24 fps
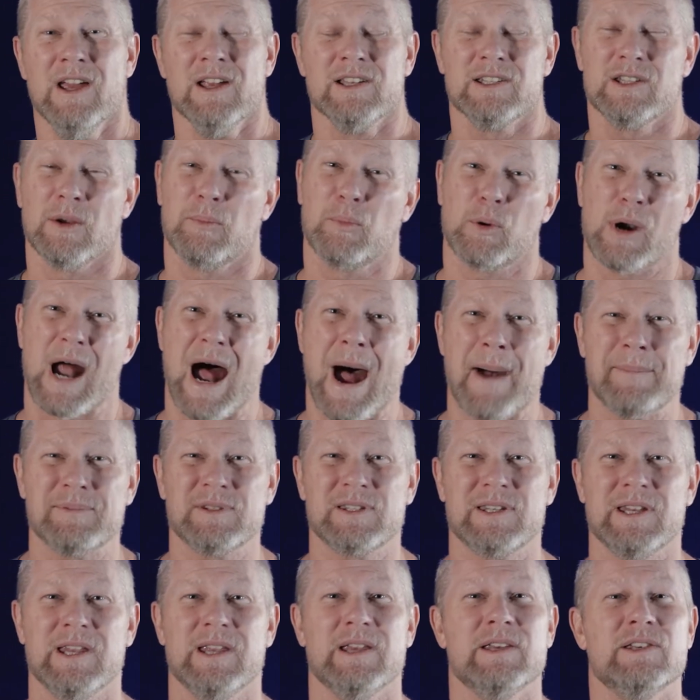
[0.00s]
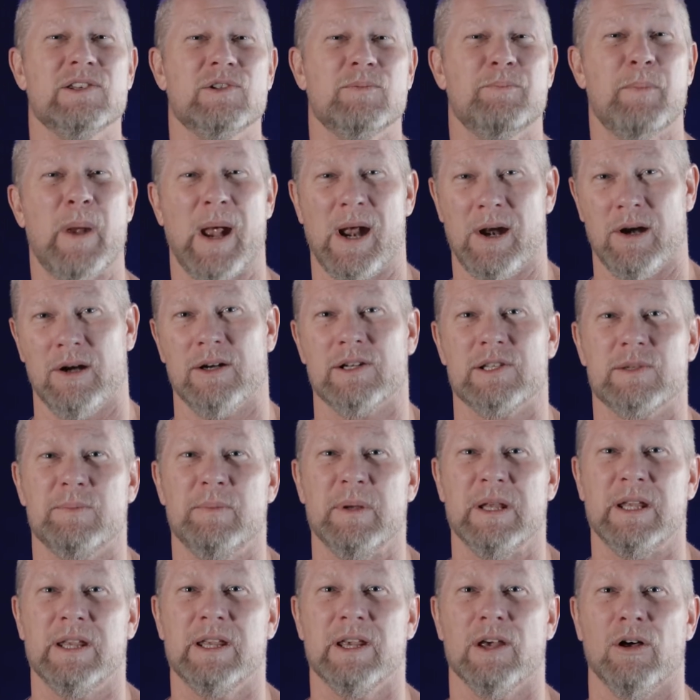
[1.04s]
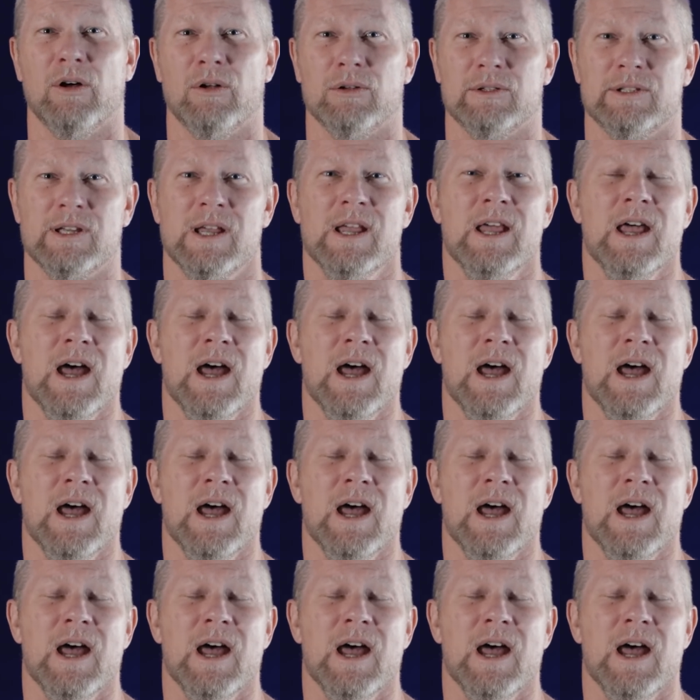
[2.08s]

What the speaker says: to perhaps see his parents be killed,